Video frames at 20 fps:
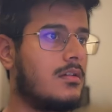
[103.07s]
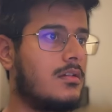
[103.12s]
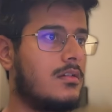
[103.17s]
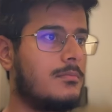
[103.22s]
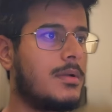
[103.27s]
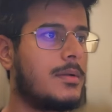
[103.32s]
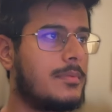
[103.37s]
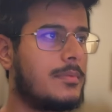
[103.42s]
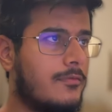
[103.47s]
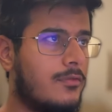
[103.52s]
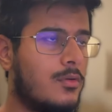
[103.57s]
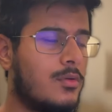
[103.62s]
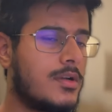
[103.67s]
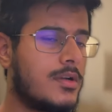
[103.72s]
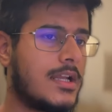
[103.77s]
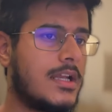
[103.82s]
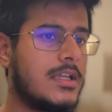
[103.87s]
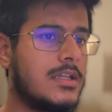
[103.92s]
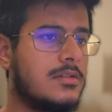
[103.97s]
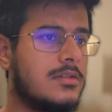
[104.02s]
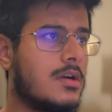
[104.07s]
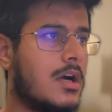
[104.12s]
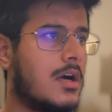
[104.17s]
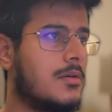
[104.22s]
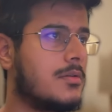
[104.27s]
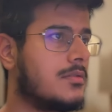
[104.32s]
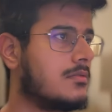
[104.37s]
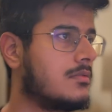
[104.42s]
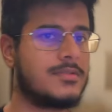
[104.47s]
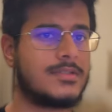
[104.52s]
But before telling you how
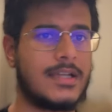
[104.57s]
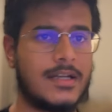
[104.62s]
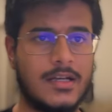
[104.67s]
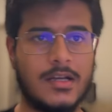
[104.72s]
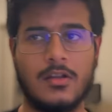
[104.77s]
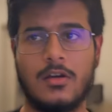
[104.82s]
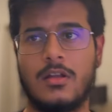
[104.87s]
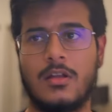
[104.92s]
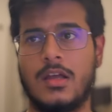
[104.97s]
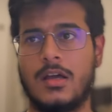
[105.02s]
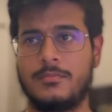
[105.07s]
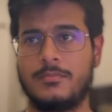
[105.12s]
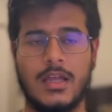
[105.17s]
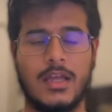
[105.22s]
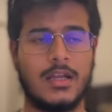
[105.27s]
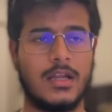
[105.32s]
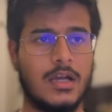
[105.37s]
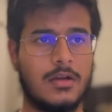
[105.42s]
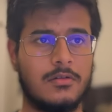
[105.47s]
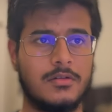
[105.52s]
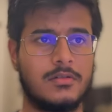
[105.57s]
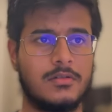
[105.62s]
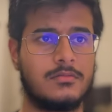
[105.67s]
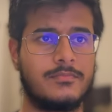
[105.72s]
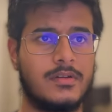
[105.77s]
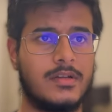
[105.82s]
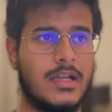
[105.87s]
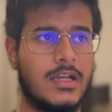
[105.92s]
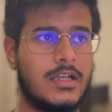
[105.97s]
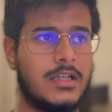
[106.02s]
to set it all up and how to
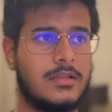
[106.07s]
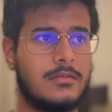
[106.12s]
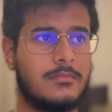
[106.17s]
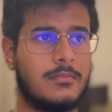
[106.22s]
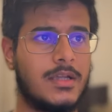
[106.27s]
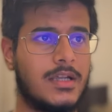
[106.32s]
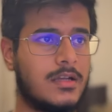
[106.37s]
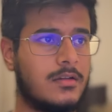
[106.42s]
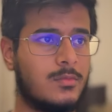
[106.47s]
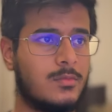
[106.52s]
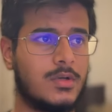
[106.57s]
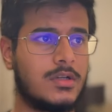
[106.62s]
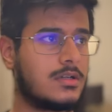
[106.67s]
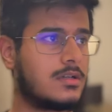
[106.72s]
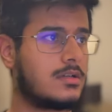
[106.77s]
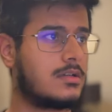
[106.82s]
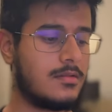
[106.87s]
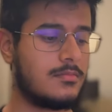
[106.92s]
really make it work,